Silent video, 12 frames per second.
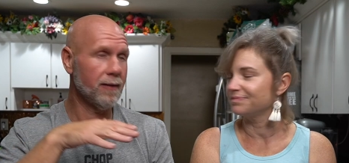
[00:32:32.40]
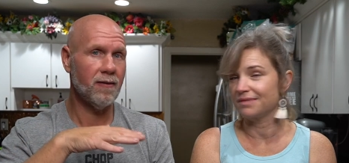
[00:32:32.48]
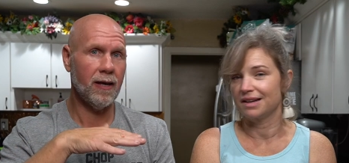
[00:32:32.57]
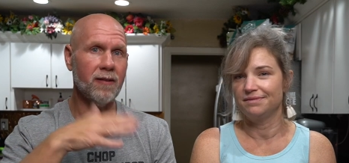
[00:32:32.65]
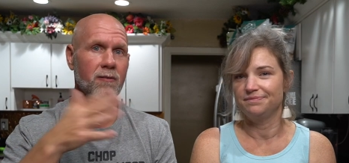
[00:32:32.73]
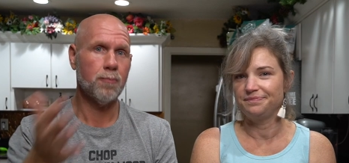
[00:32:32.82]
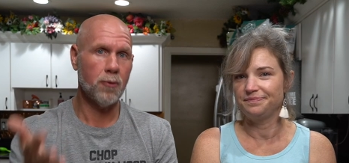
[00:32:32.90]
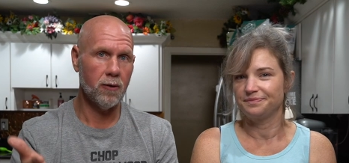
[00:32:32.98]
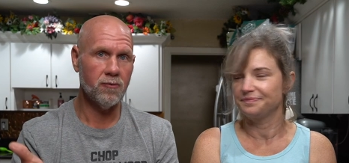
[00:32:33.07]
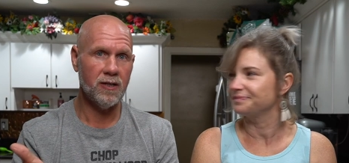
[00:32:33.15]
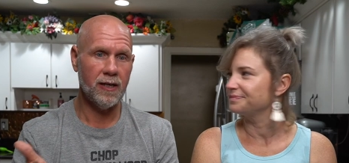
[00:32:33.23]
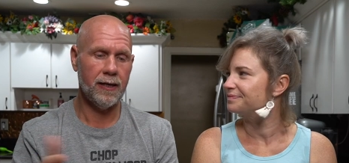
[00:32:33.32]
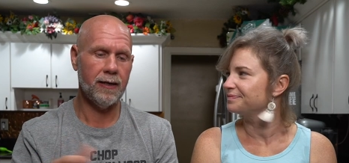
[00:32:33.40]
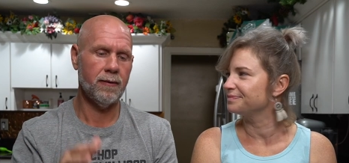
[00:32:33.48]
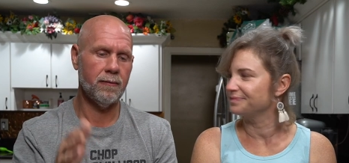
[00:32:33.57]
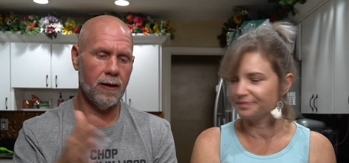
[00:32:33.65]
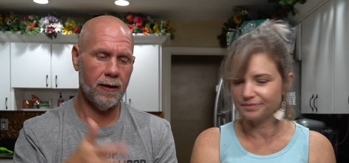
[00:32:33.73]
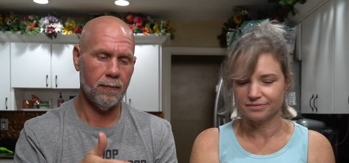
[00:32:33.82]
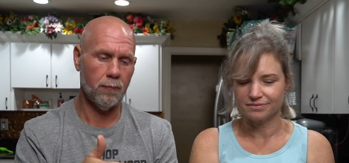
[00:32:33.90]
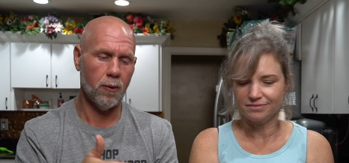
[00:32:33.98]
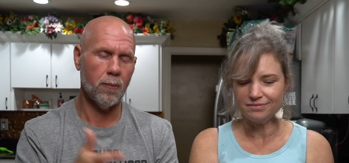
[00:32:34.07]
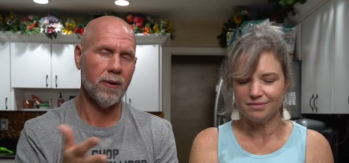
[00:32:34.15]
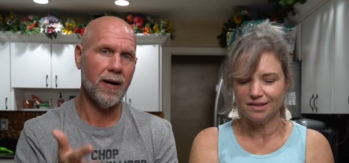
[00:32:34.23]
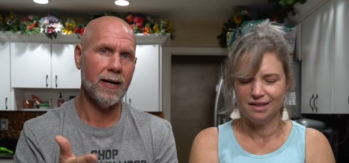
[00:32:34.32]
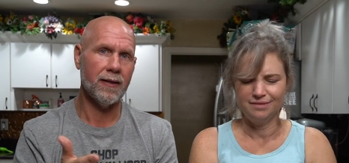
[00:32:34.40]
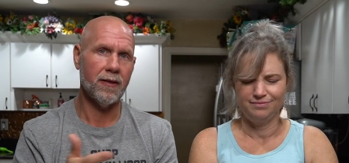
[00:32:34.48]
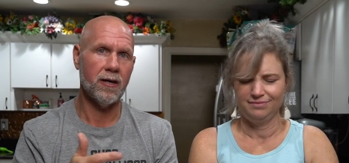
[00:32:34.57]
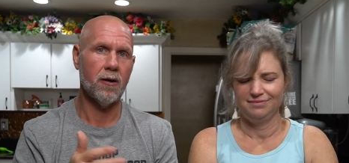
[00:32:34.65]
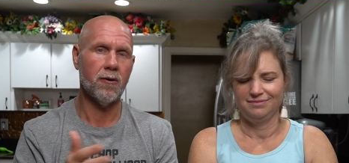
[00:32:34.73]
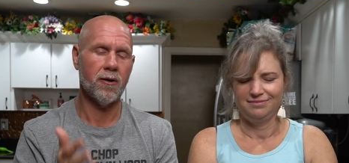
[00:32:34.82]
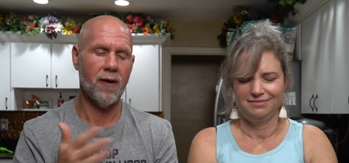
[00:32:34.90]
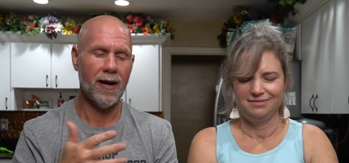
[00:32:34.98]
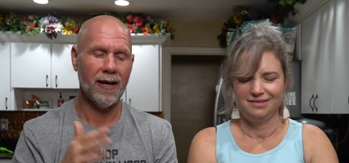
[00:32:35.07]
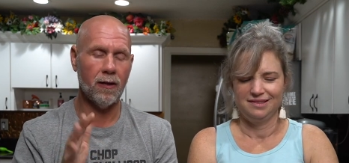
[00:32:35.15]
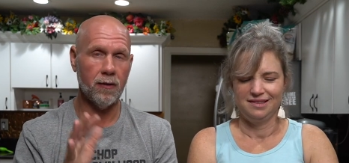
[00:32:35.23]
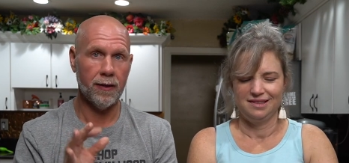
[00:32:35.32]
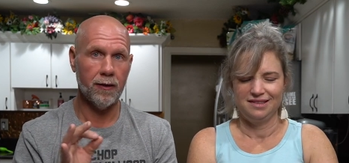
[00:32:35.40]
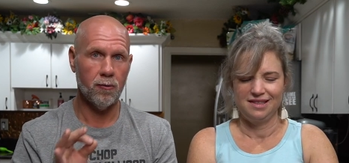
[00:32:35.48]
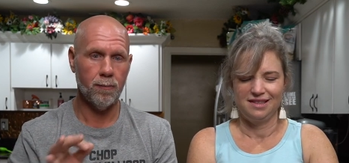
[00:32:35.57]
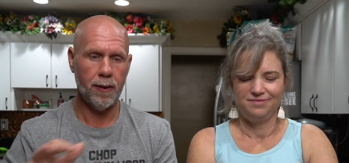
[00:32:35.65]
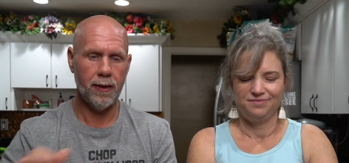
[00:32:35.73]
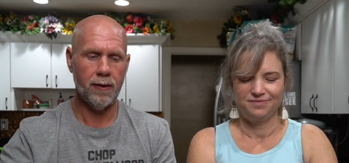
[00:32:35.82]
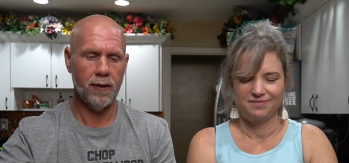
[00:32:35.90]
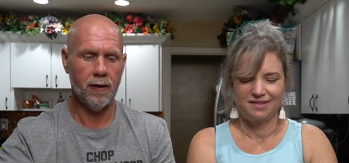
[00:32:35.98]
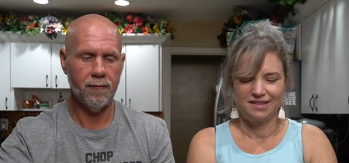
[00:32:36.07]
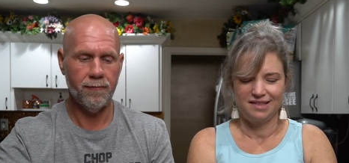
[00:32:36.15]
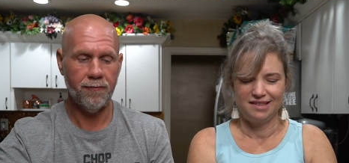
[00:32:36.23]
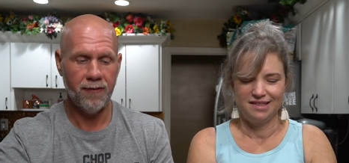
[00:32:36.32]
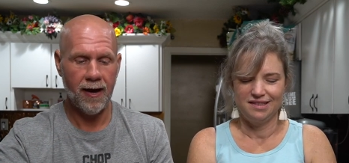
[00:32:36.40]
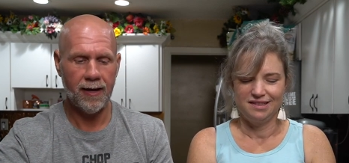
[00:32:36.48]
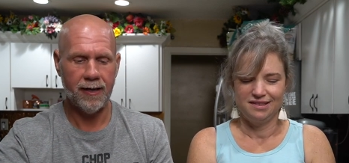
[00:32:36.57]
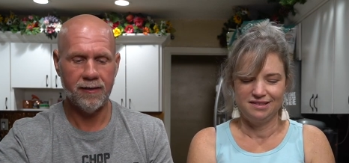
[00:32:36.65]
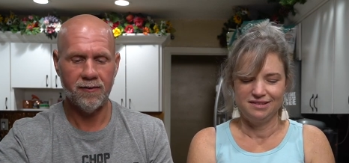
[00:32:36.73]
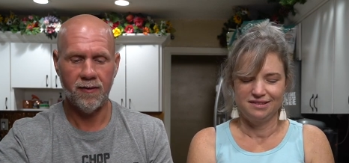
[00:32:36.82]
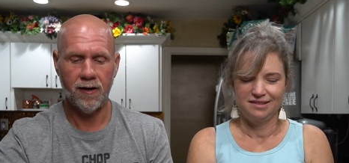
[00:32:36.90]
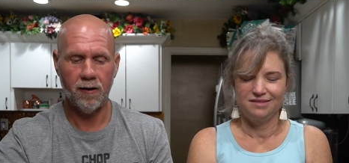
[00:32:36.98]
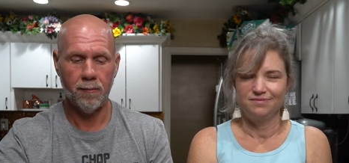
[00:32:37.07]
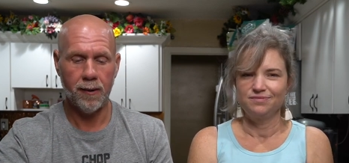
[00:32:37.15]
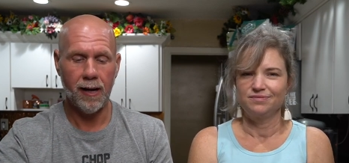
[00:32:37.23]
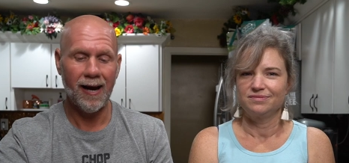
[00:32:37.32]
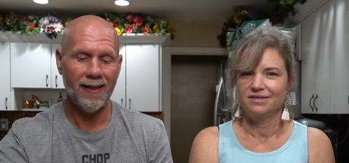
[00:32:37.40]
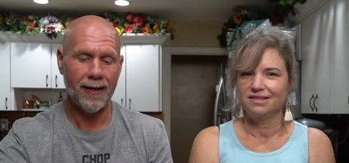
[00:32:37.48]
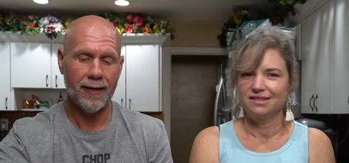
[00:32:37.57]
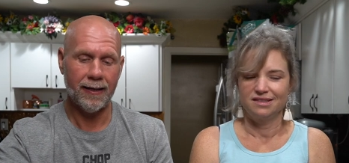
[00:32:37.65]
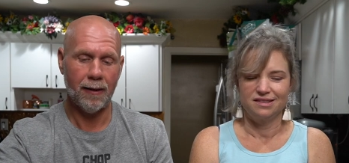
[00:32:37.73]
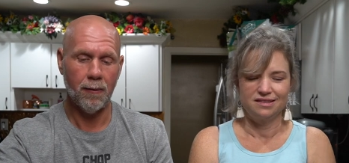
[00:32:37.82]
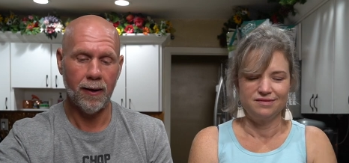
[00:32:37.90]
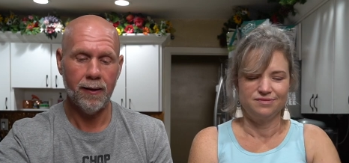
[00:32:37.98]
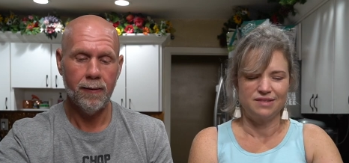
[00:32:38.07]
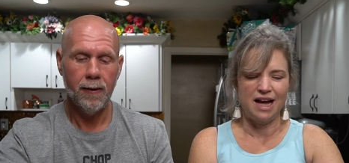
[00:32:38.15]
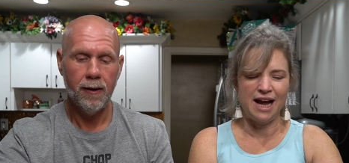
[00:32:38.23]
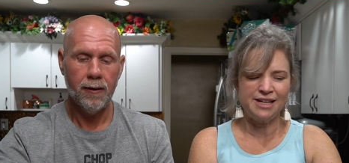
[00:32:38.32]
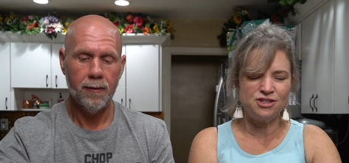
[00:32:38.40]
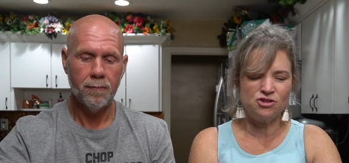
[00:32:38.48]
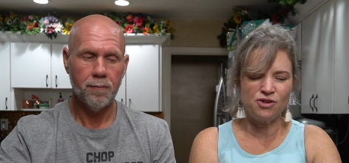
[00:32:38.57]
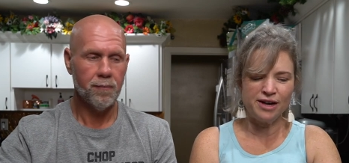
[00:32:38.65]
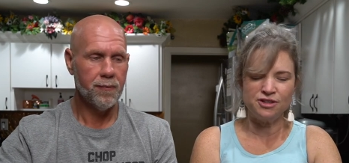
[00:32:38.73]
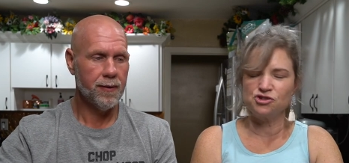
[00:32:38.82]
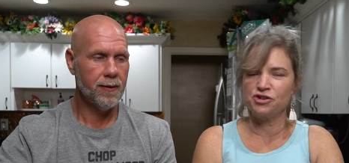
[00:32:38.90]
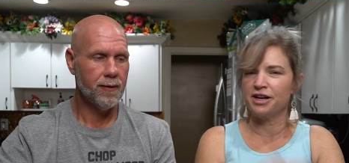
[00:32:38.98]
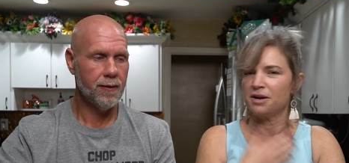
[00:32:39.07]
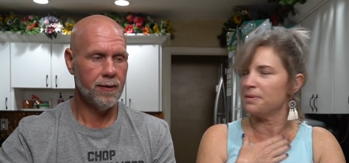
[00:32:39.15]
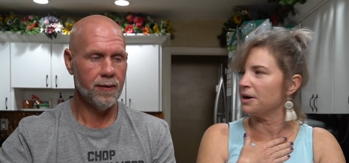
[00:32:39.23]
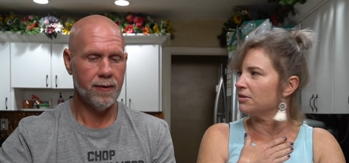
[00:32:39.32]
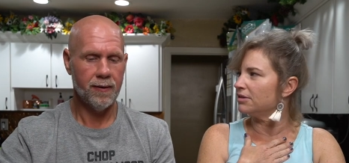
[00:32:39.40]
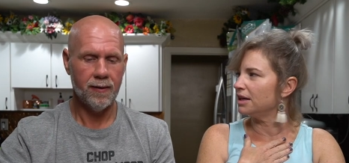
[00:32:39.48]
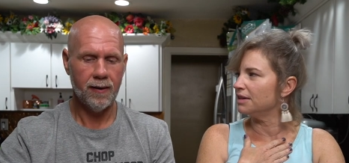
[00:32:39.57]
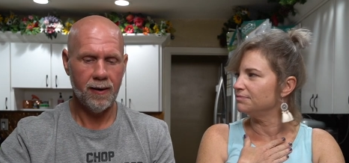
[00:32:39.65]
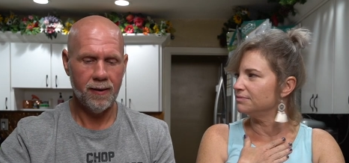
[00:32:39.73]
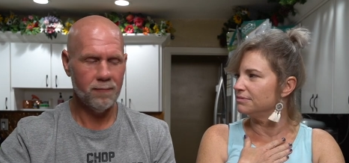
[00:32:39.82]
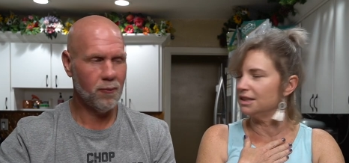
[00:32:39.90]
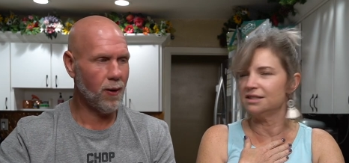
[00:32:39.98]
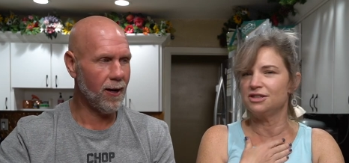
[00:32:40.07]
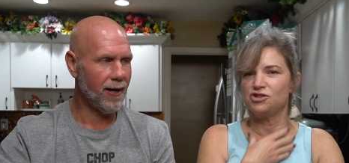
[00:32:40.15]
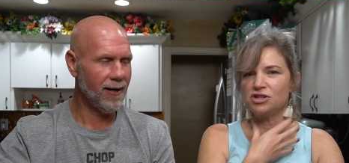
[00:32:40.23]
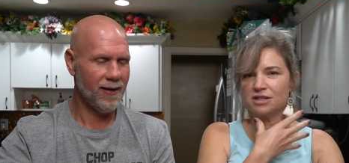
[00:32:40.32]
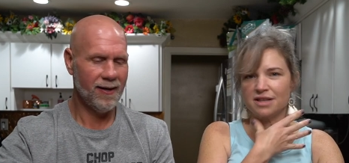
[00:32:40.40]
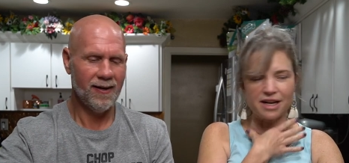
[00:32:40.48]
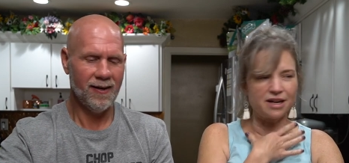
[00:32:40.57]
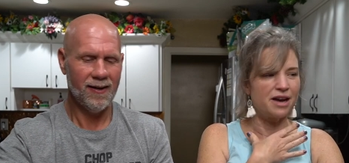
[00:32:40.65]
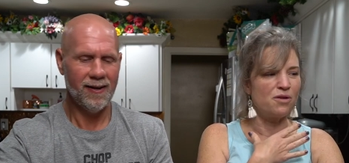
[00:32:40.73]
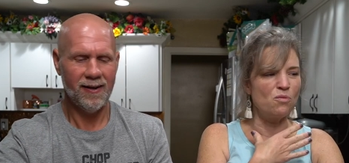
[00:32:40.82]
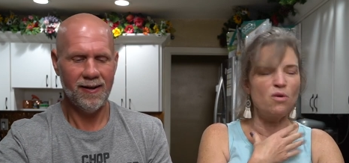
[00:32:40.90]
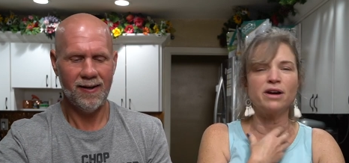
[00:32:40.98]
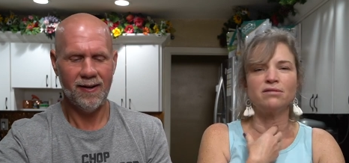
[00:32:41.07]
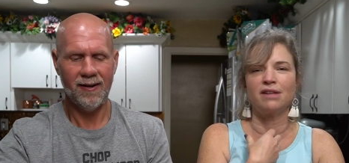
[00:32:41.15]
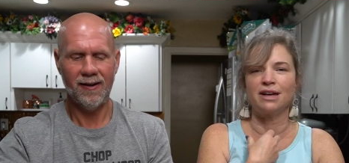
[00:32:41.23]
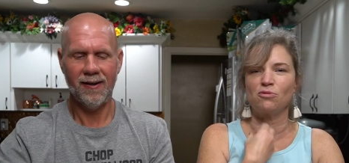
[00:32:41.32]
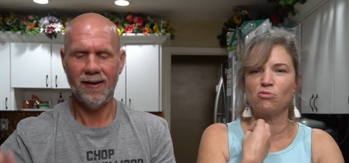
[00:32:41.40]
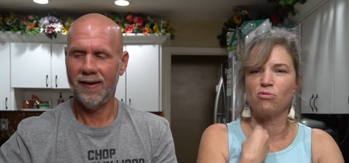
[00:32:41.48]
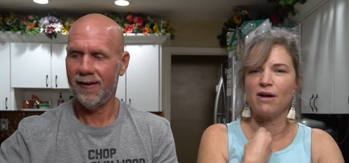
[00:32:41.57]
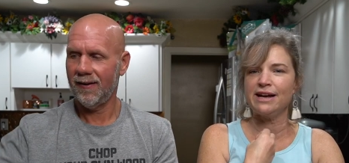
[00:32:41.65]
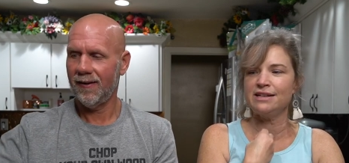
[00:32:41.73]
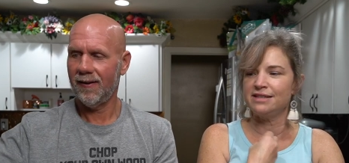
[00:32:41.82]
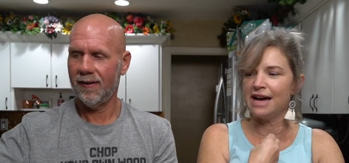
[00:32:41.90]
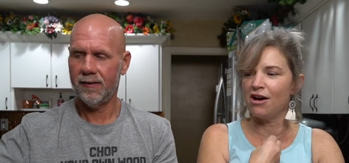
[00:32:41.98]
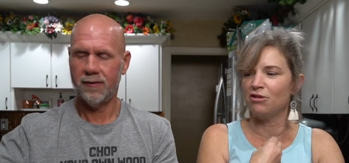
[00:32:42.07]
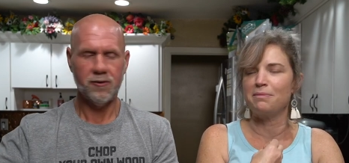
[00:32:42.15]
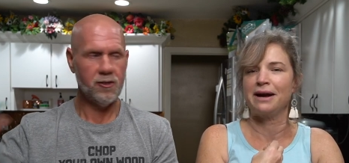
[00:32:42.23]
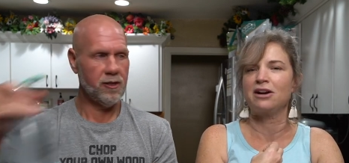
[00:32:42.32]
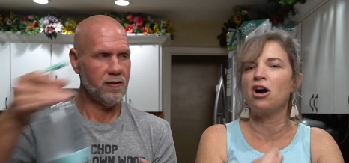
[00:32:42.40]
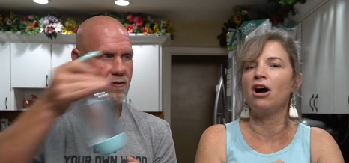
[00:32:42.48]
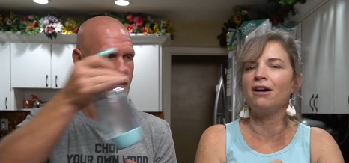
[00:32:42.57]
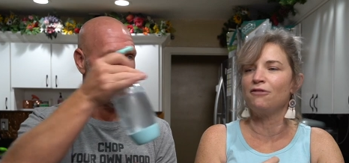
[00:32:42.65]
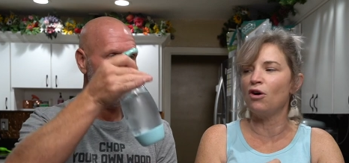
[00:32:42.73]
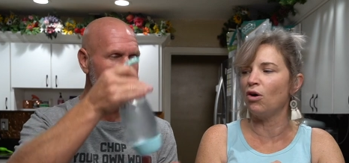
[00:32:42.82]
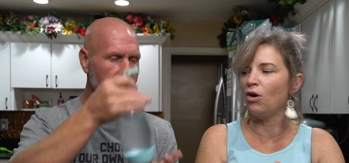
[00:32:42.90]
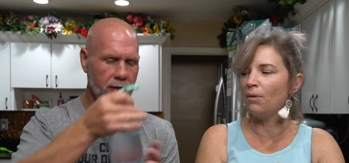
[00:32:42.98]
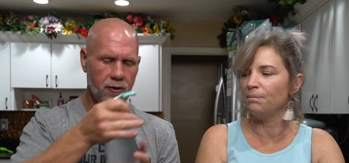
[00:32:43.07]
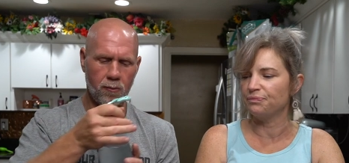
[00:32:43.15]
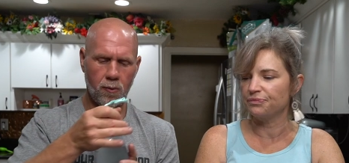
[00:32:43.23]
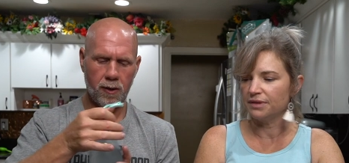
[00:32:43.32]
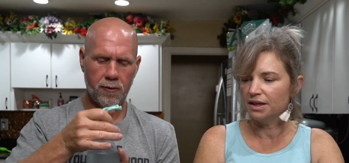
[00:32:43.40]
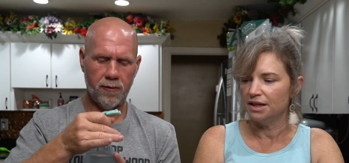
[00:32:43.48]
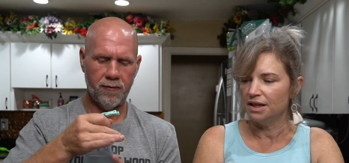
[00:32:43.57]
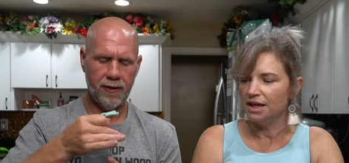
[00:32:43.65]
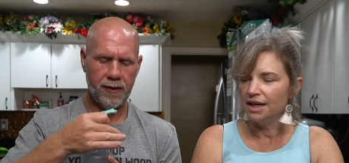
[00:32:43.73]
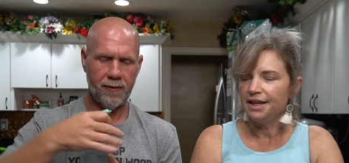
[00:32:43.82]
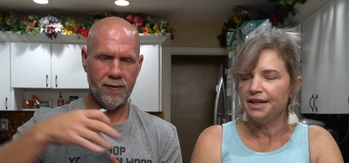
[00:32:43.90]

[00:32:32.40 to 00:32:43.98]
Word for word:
Speaker 1: it's protein. When we're adding the yolk, you're adding a little bit of fat into there, but I like it that way.
Speaker 2: I don't know how to drink, apparently. Why? It just it went right down
Speaker 1: my cough hole. Oh, you got your water over there.